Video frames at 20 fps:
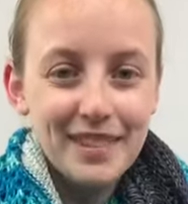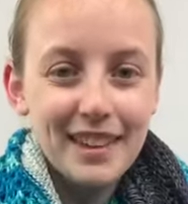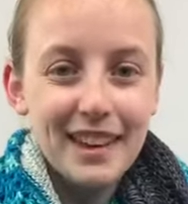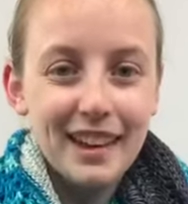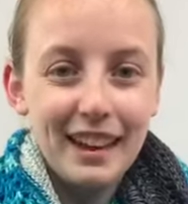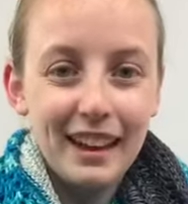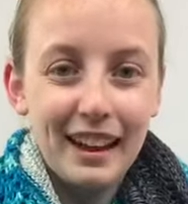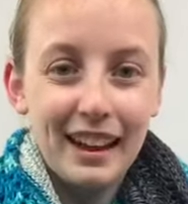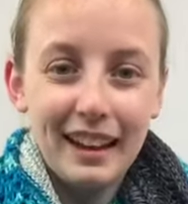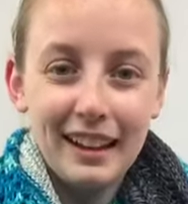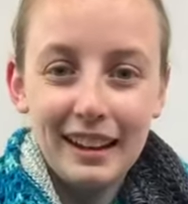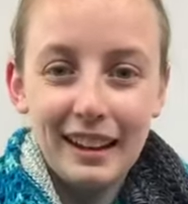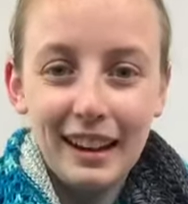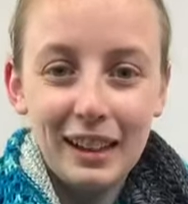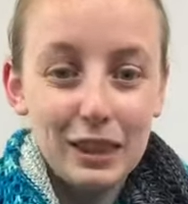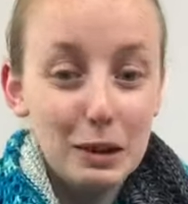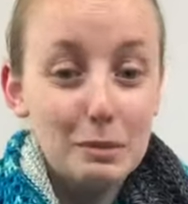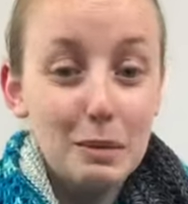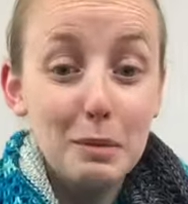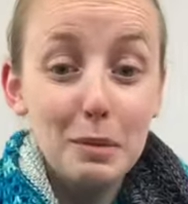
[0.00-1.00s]
and I
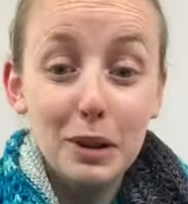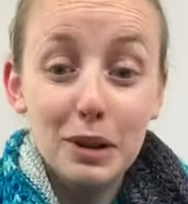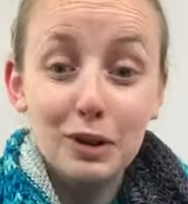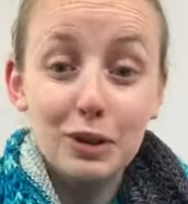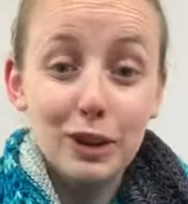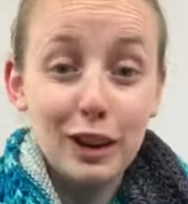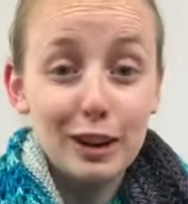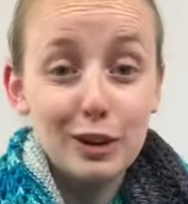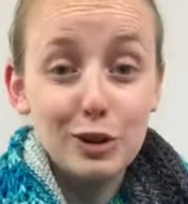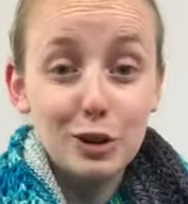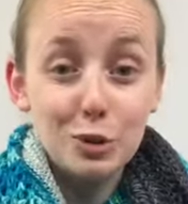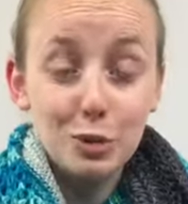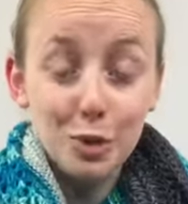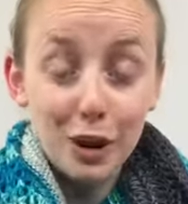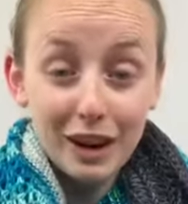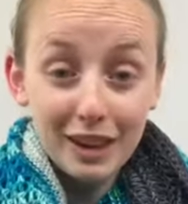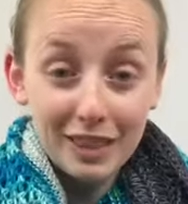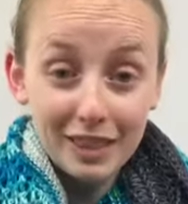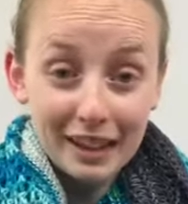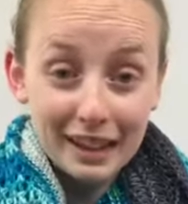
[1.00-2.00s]
thought maybe I should actually
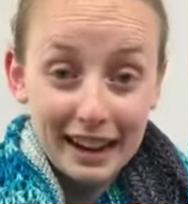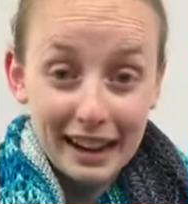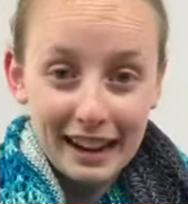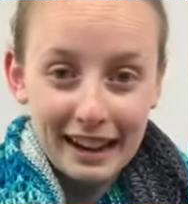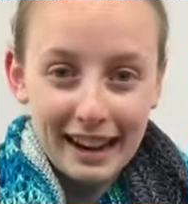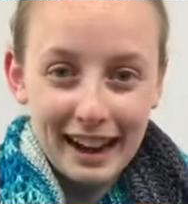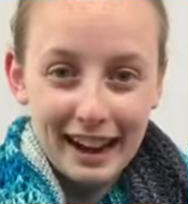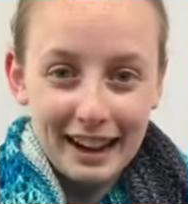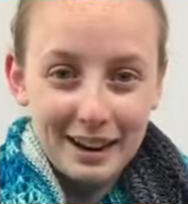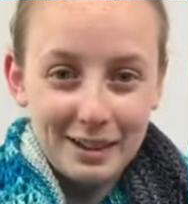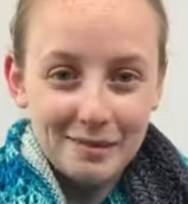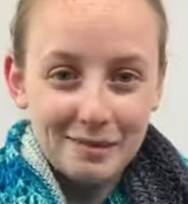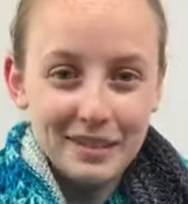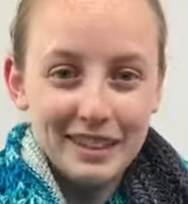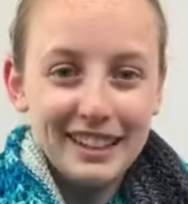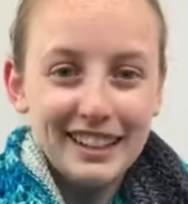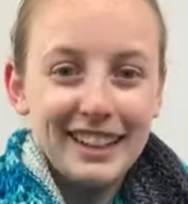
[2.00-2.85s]
wear the knitted item,